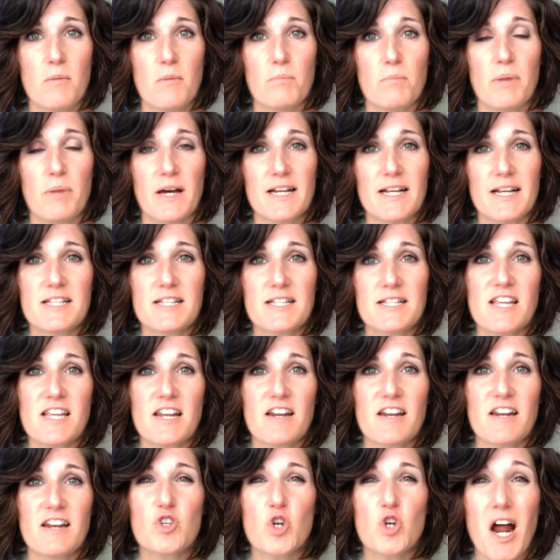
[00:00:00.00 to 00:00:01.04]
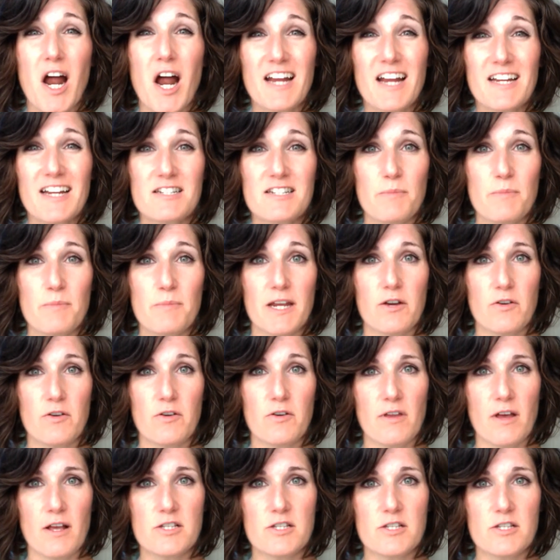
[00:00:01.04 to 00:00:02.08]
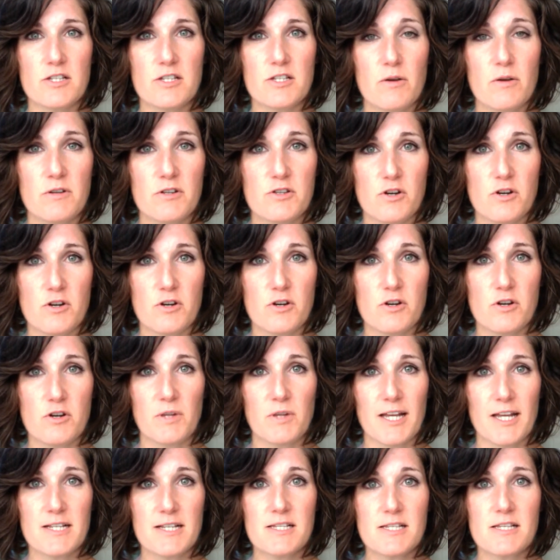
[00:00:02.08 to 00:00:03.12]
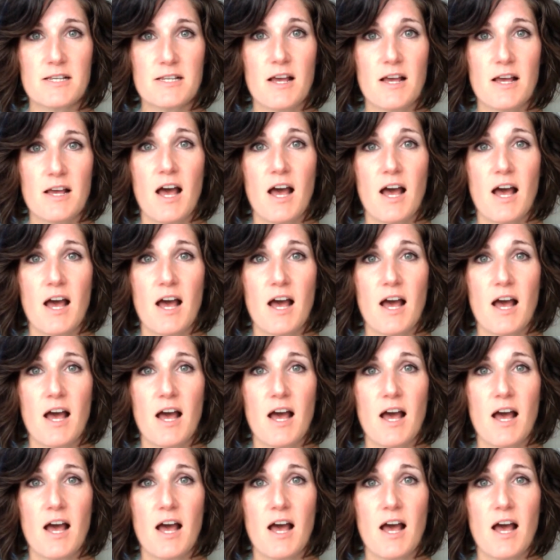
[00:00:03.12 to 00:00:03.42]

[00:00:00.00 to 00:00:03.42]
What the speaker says: but instead of trying to make your thoughts go in a certain place,